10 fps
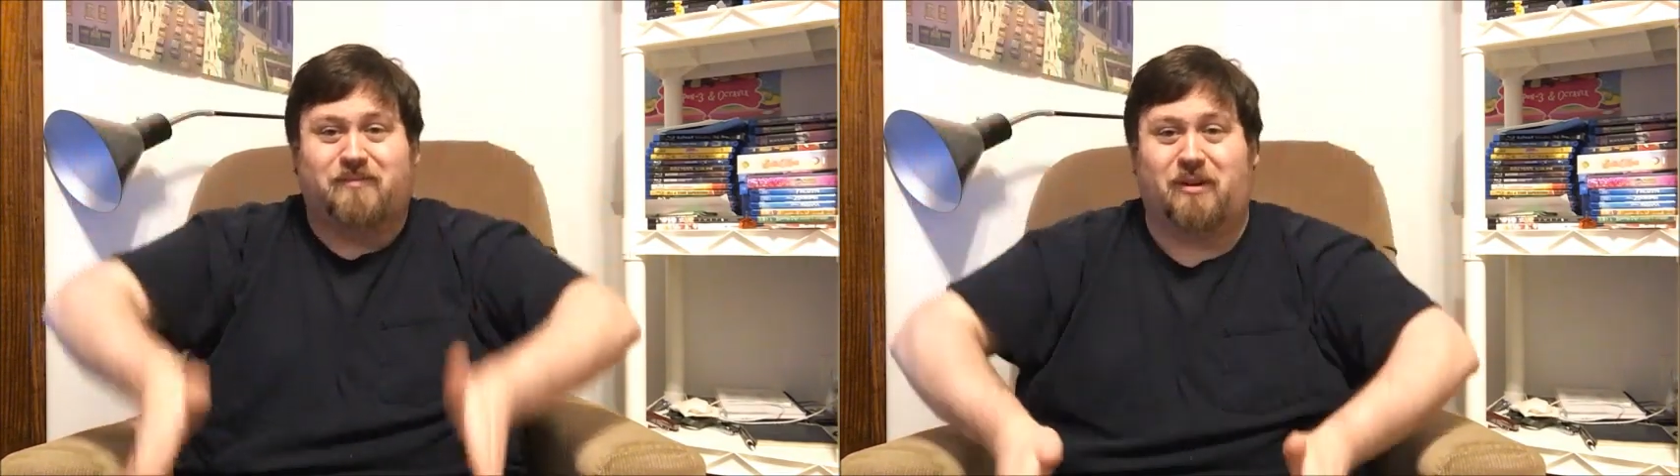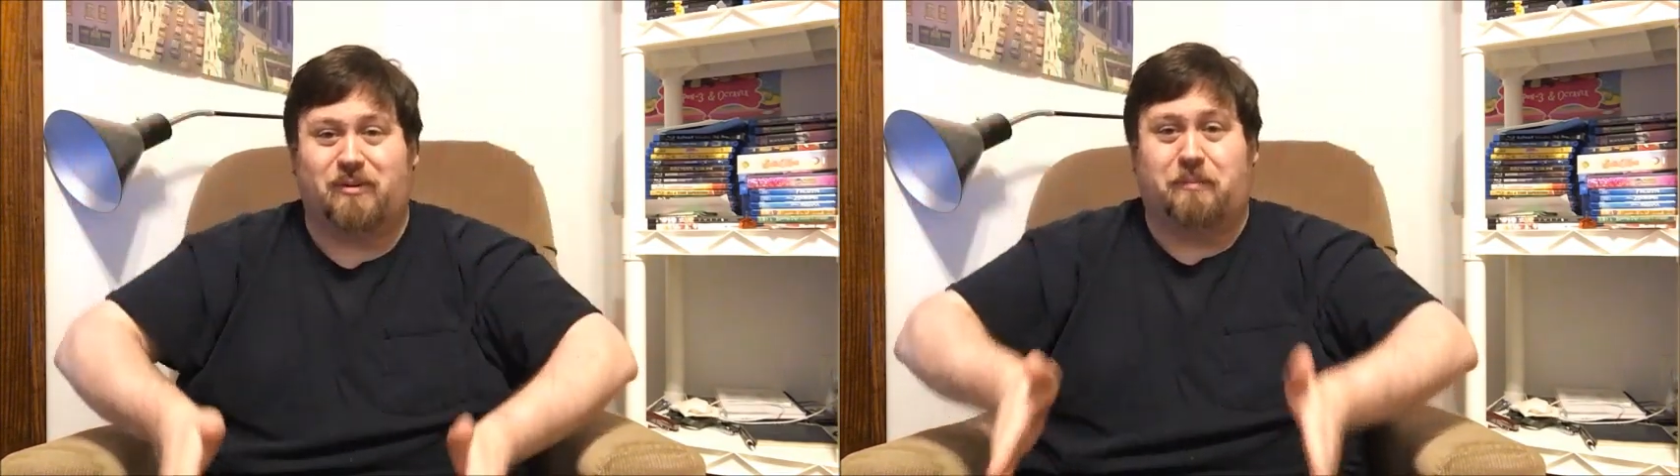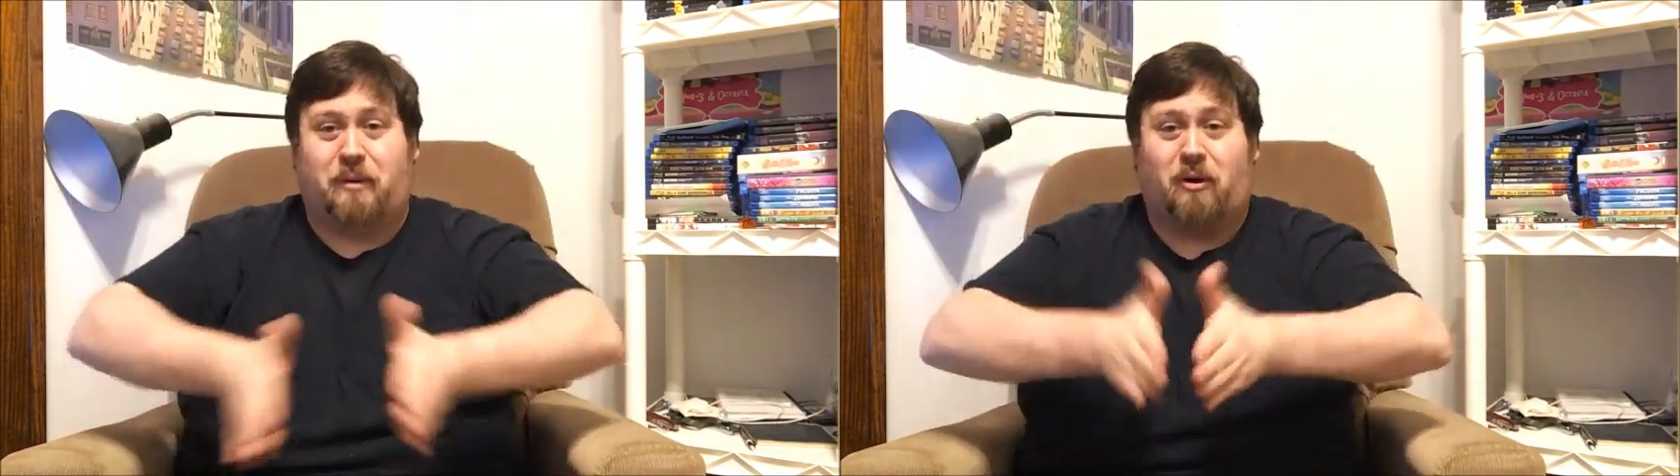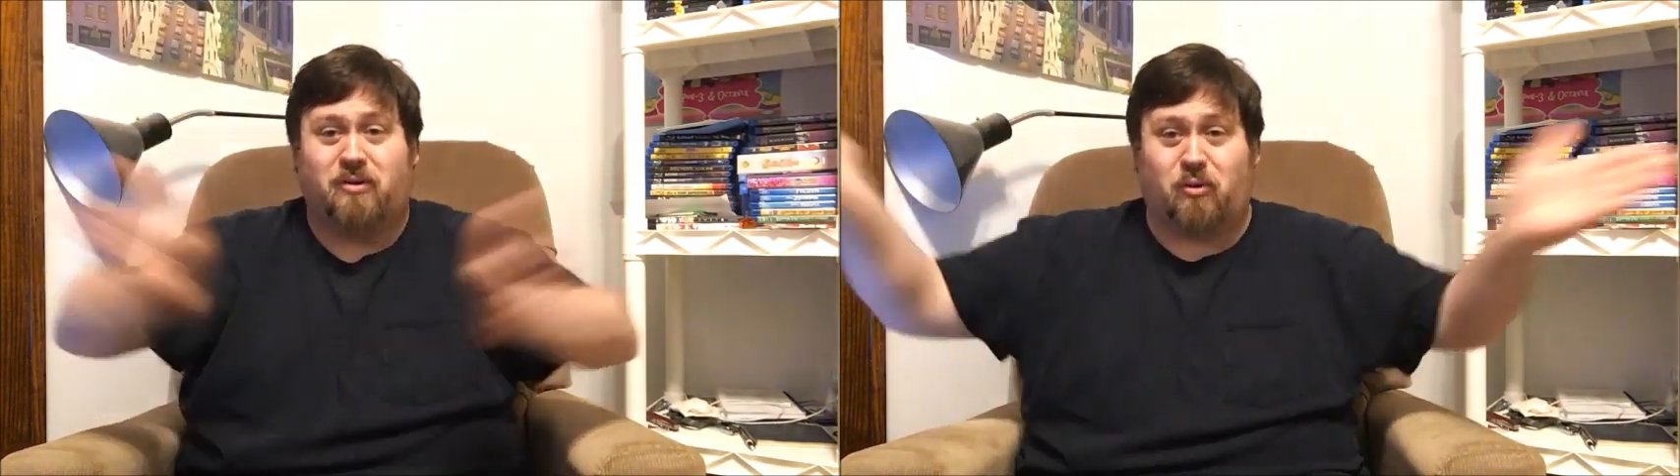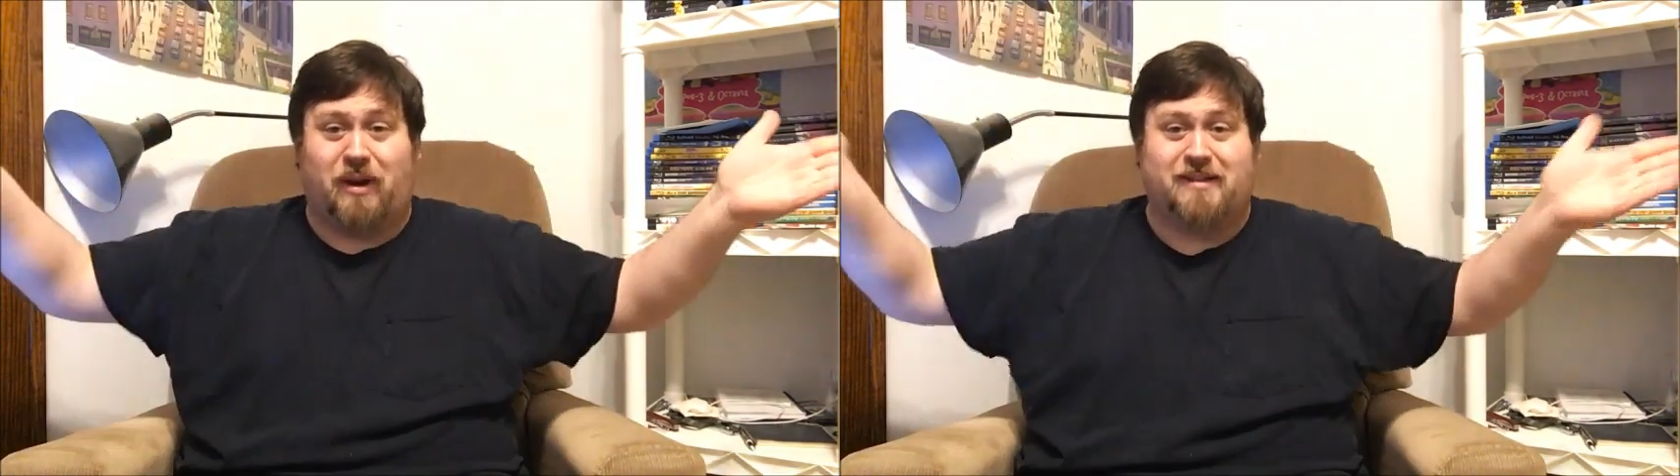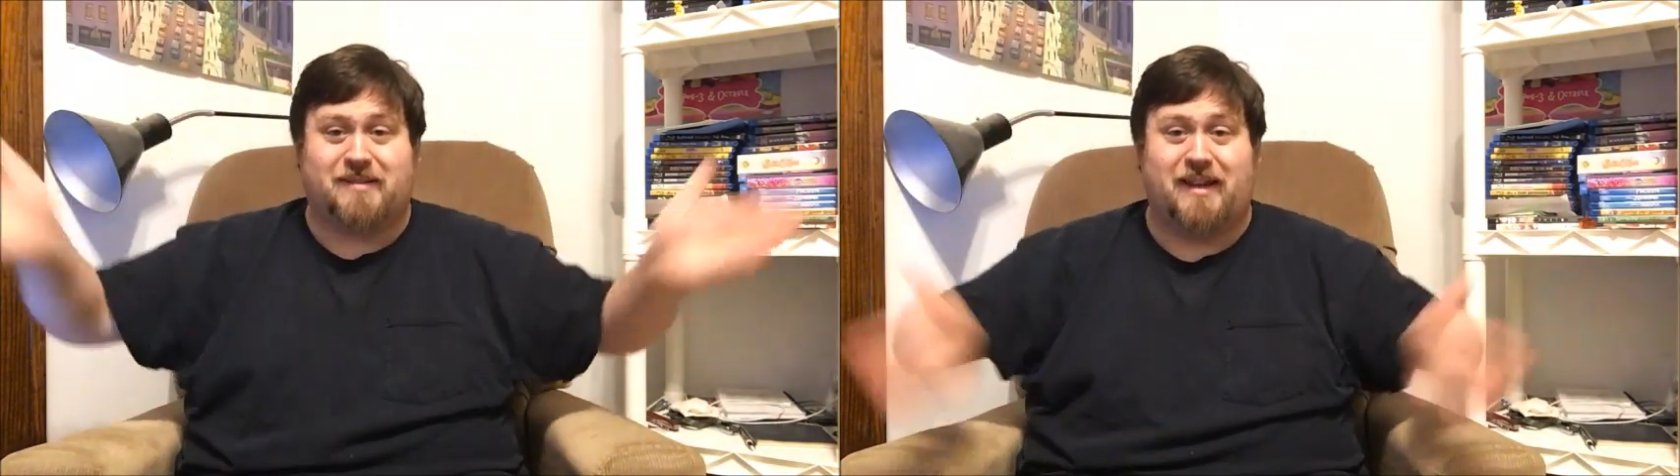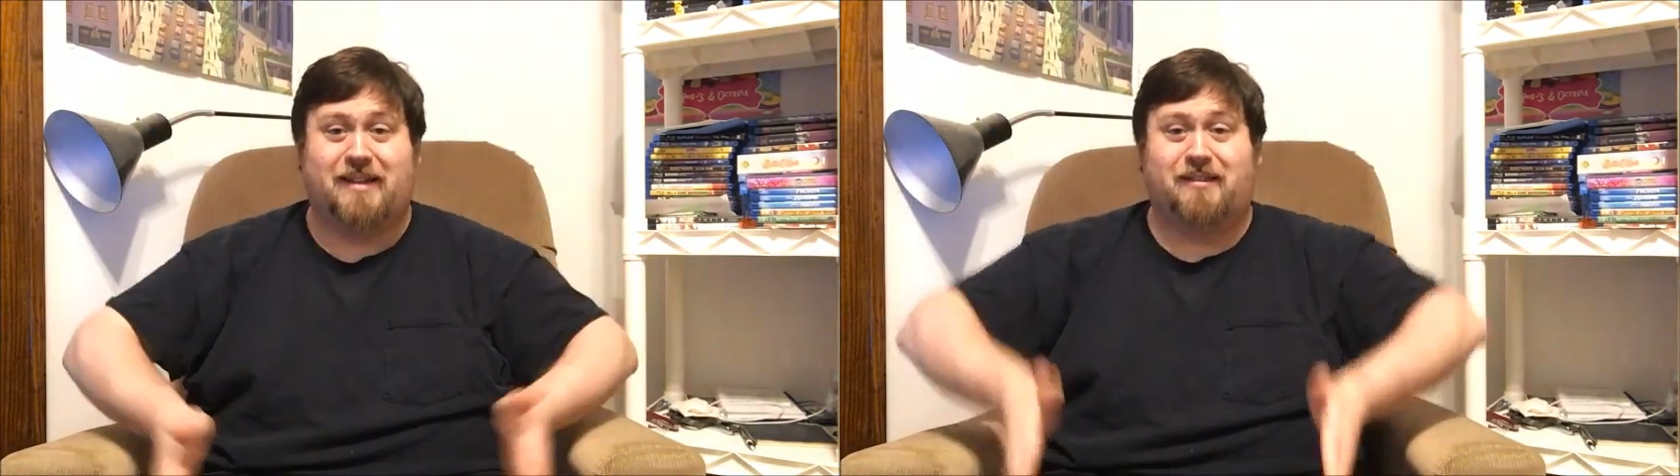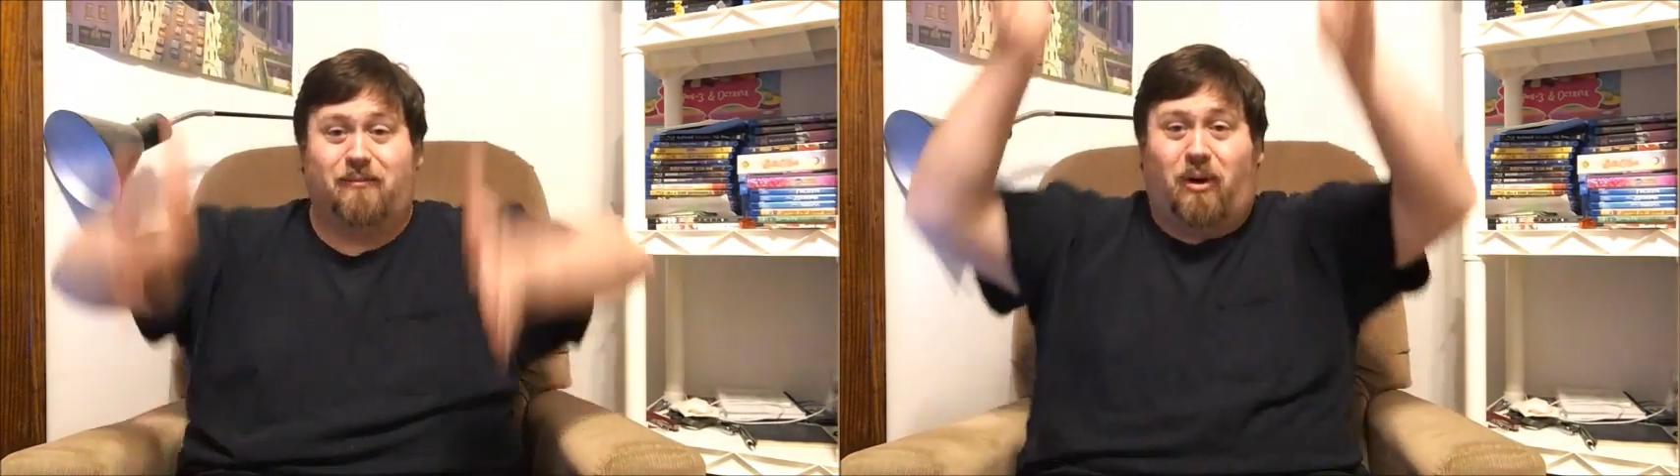You know when they part the Red Sea
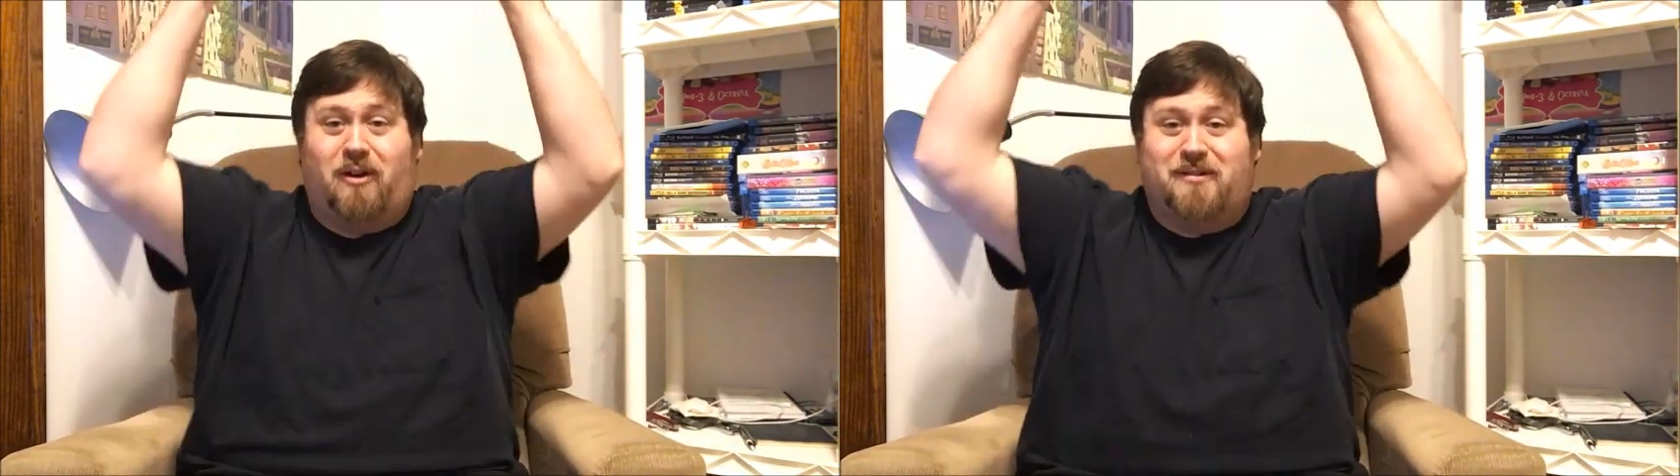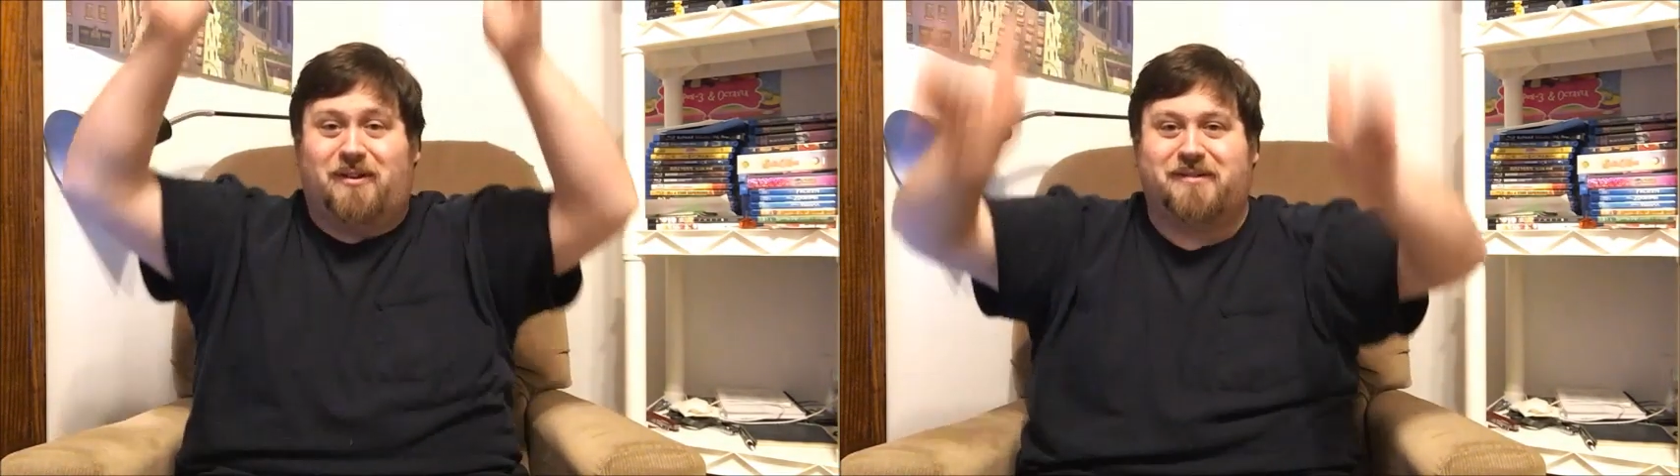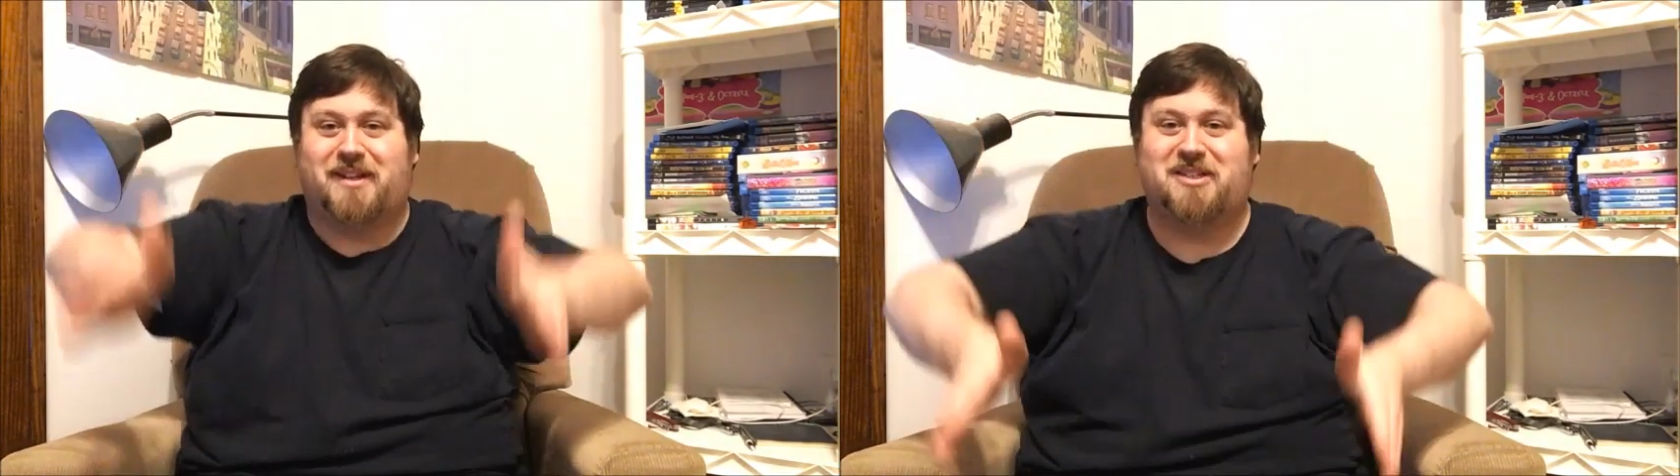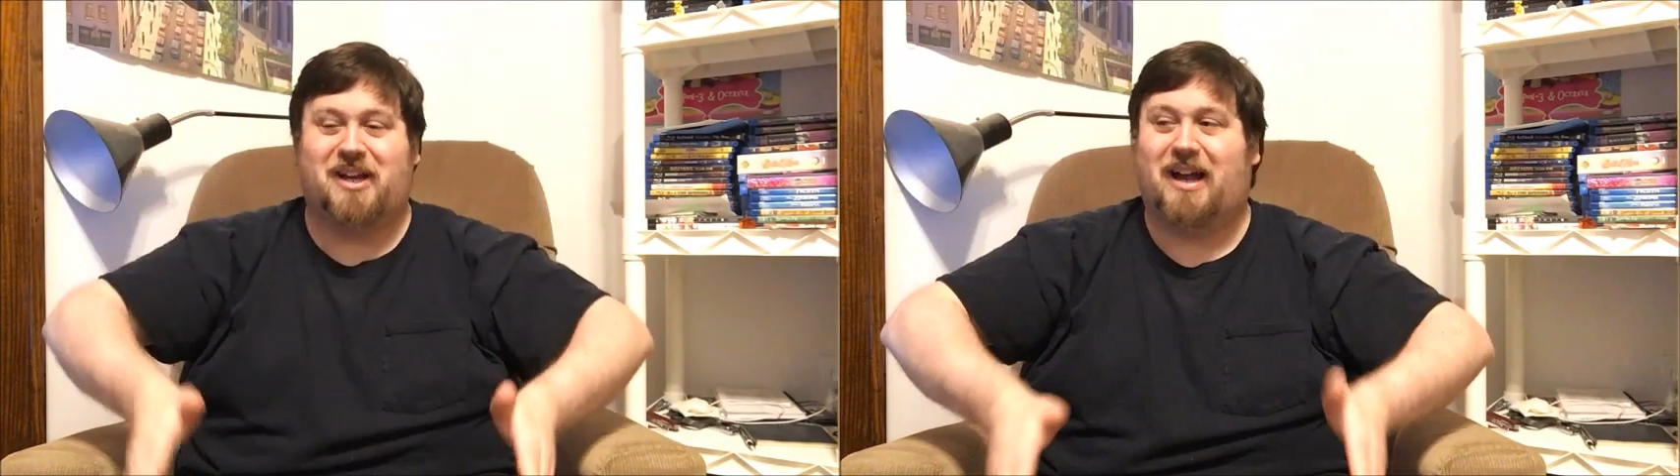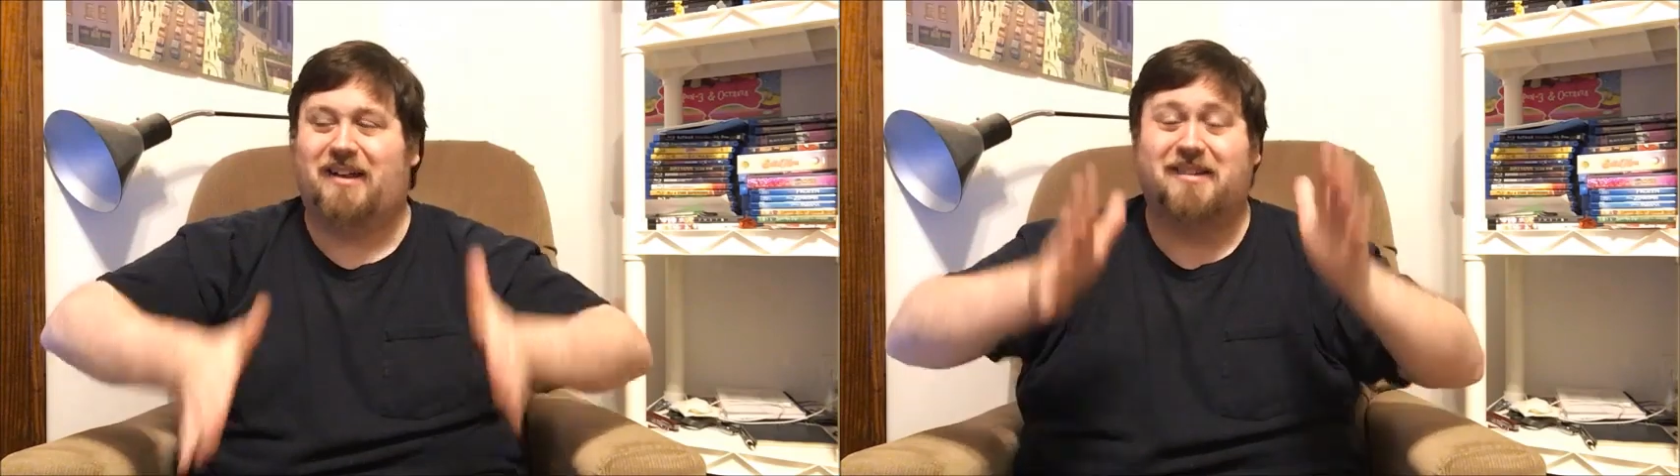and the water's all CGI.